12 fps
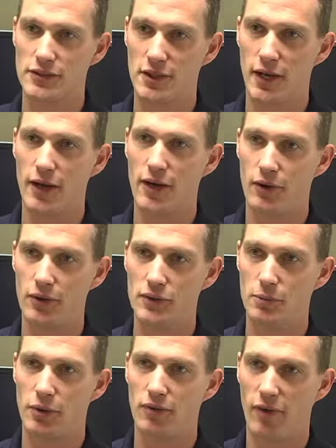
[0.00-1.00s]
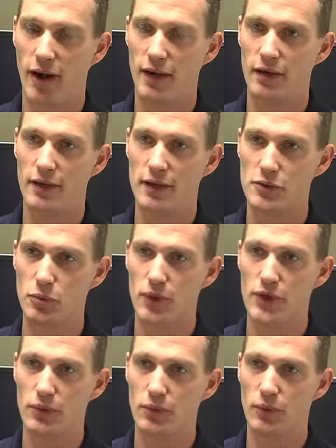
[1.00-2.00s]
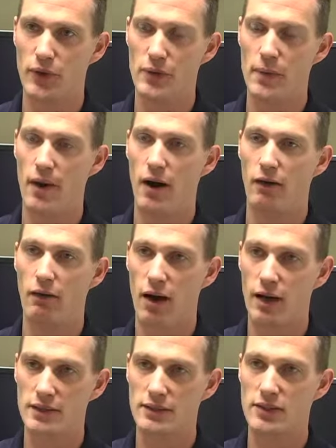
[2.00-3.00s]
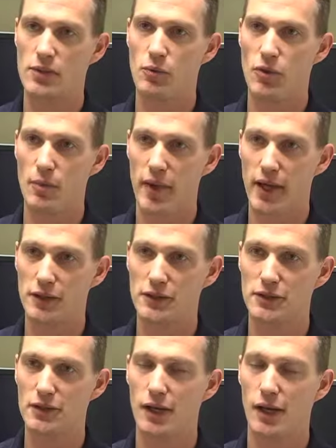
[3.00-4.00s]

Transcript: that I know as a provider is when you are on scene with a patient